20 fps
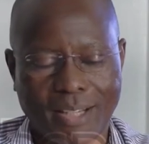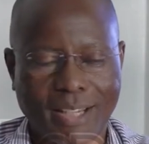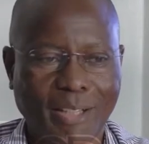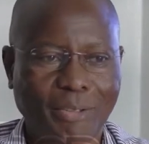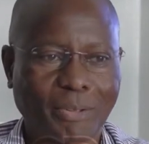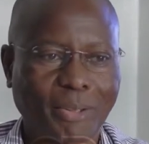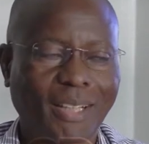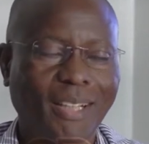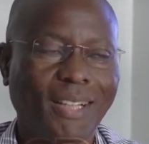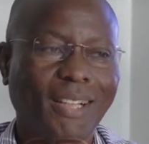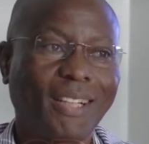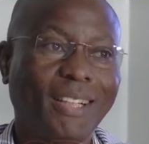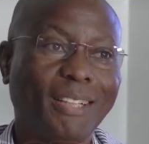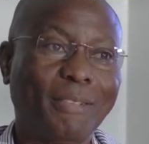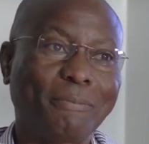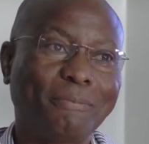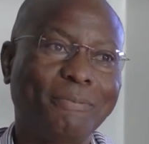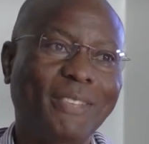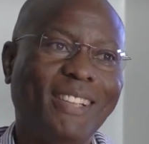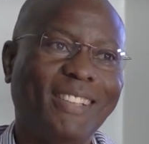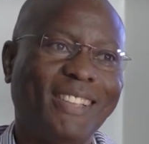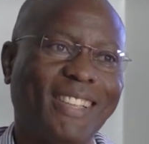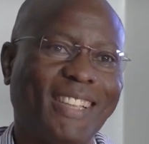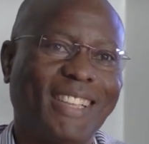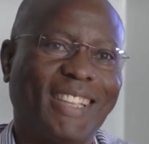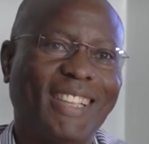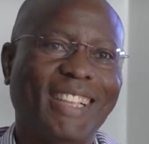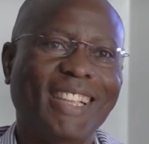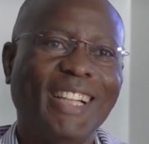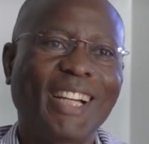Now, um,
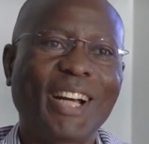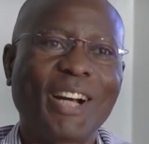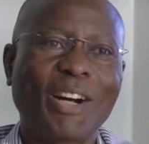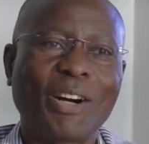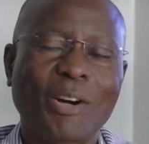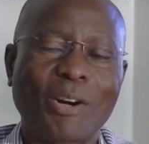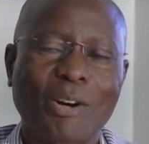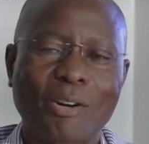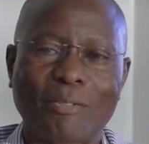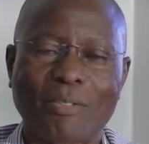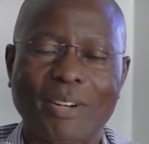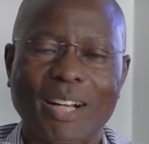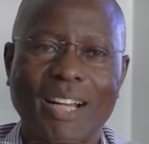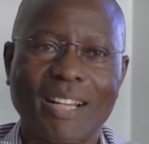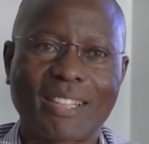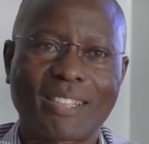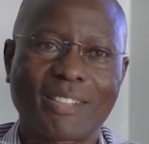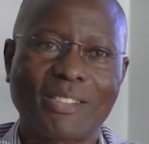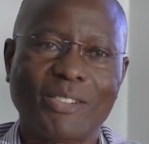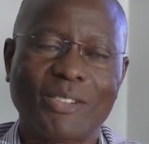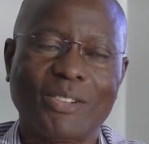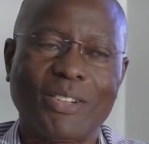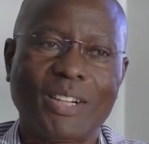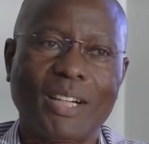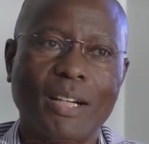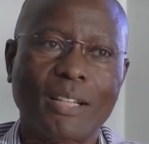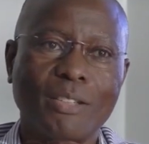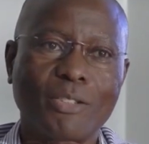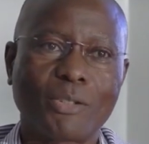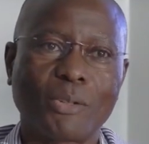over Arsenal.
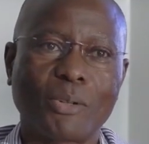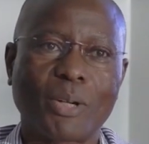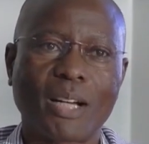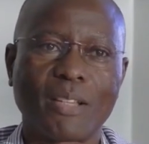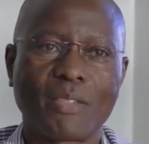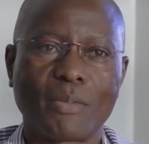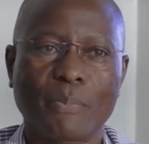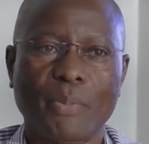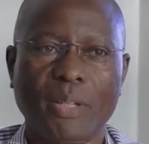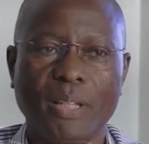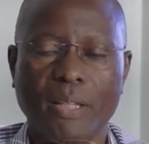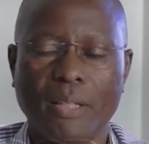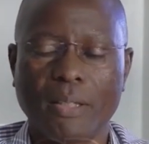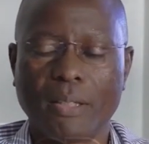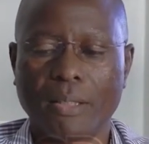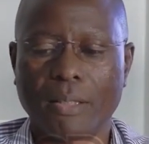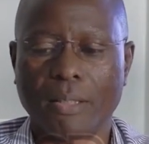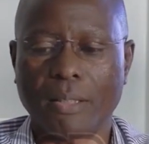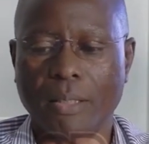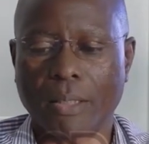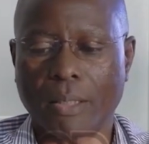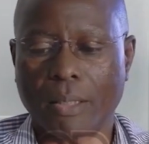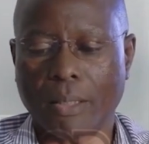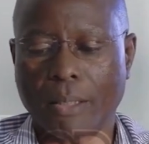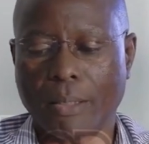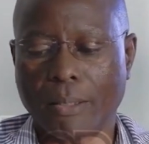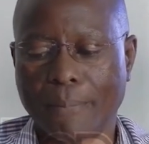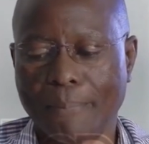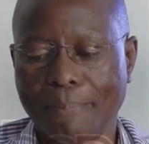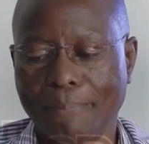Arsenal has been
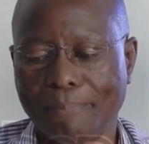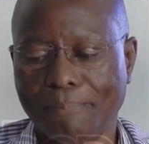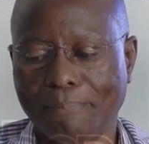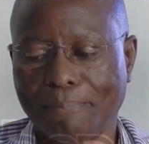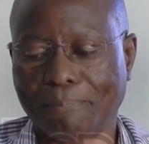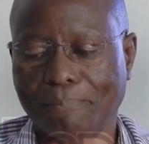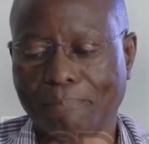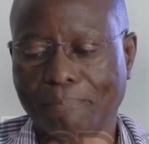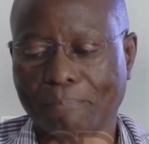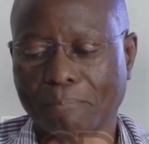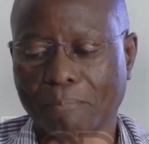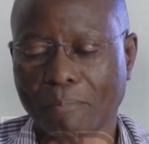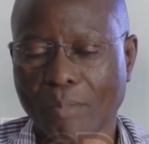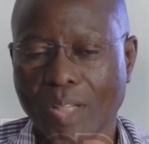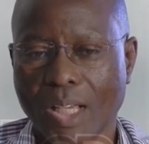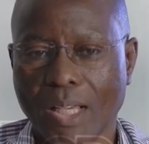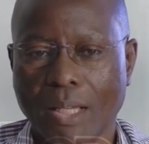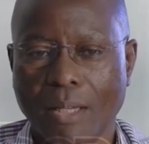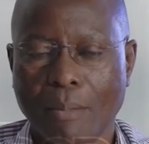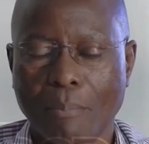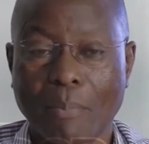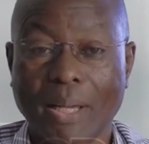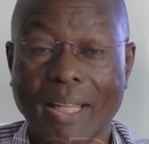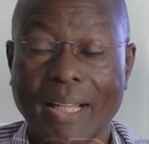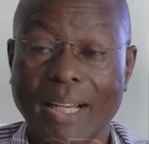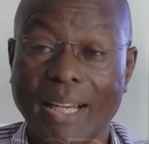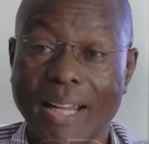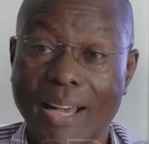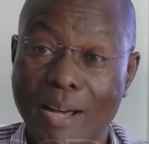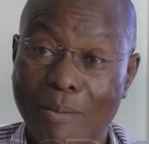um, my
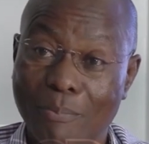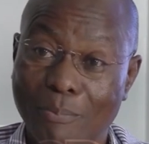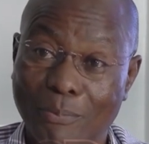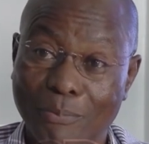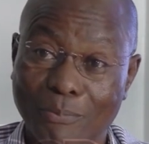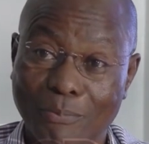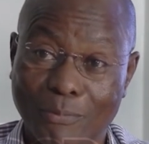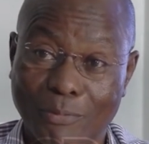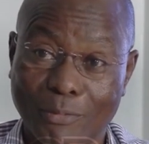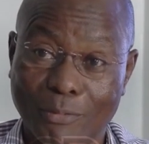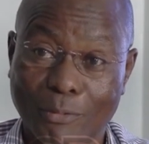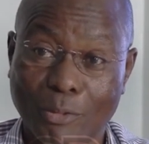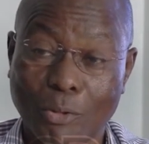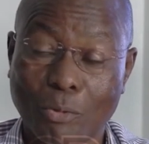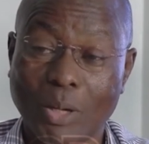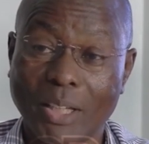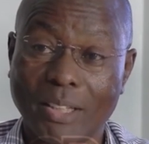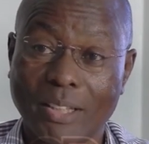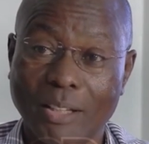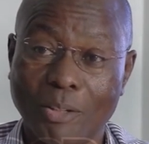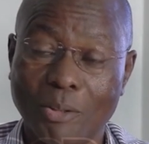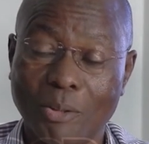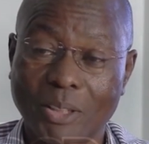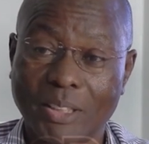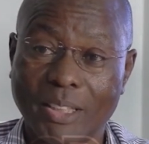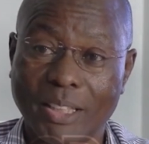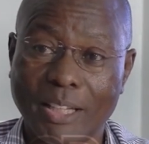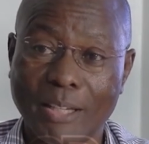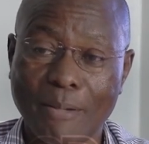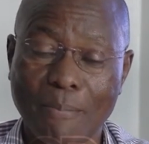club for quite a
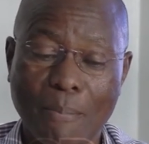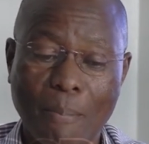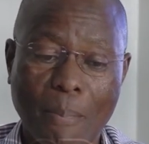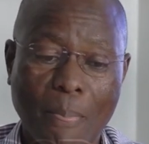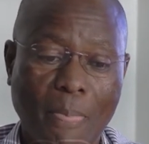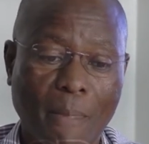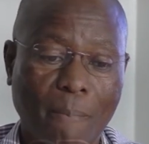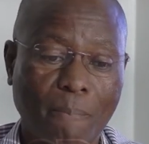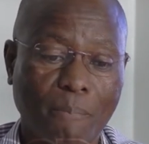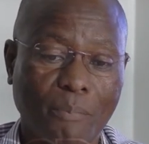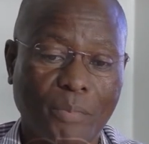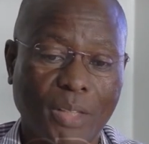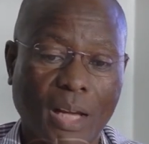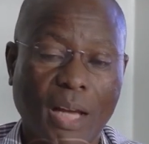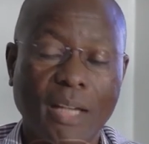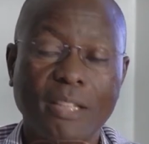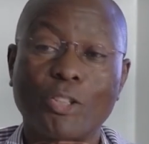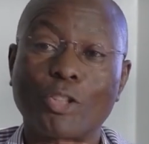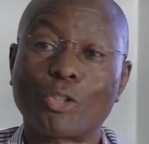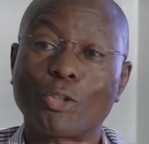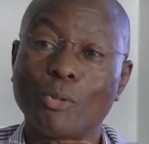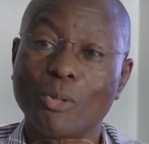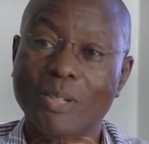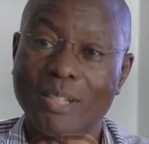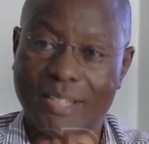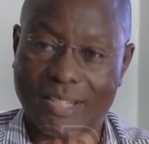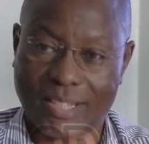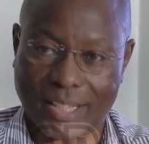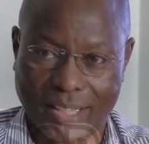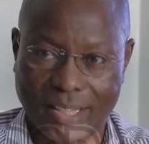long time. I
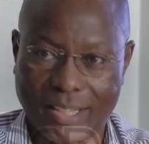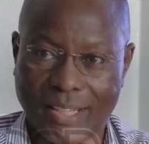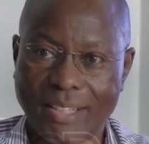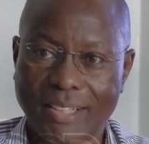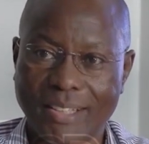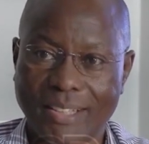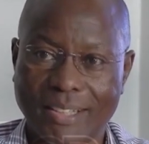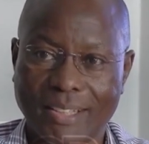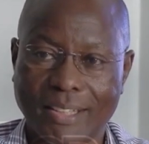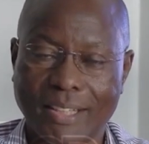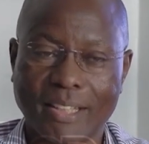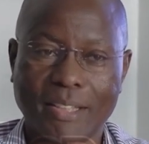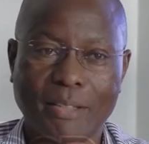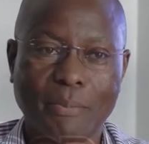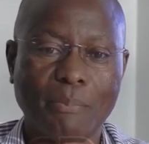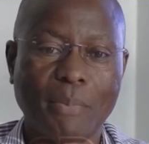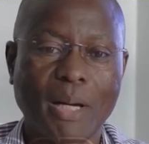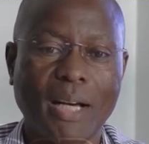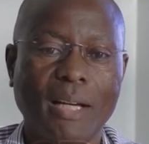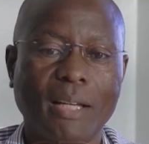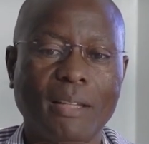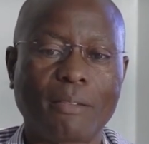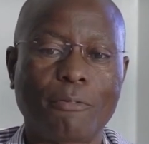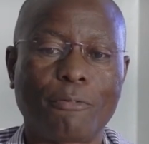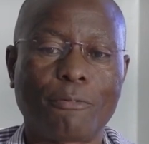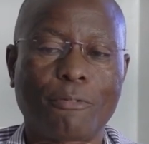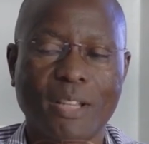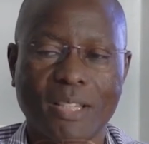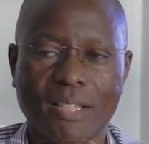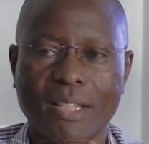should say that my
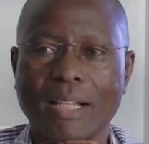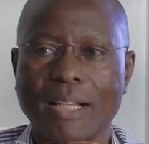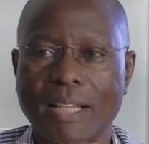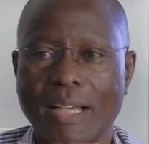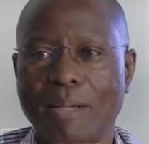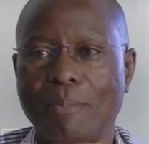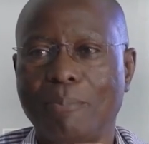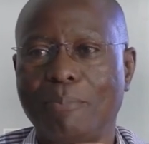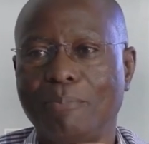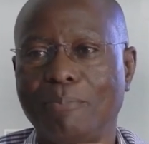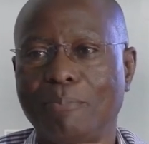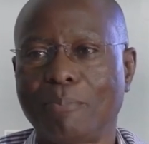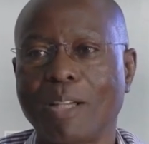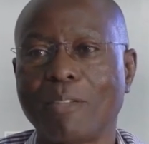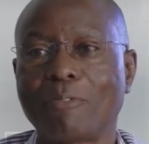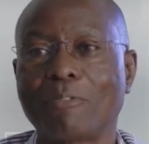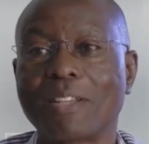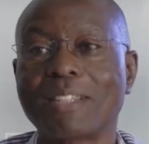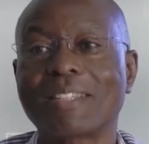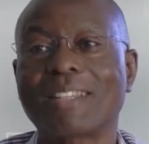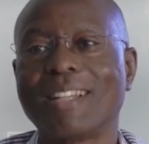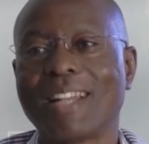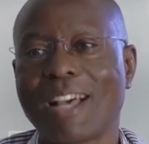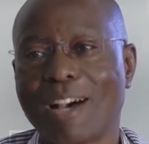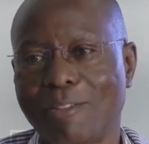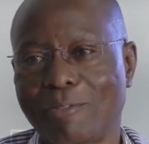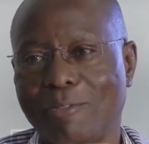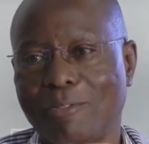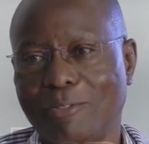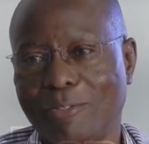first club, my first
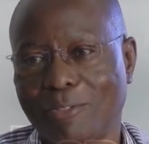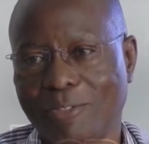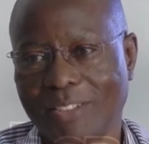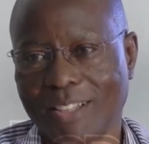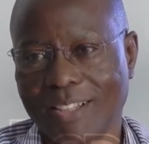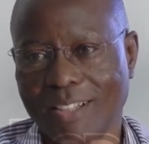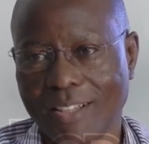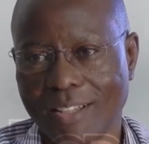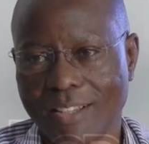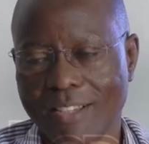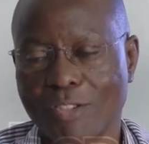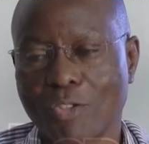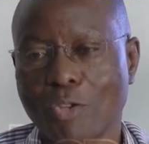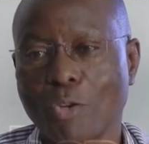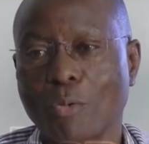love is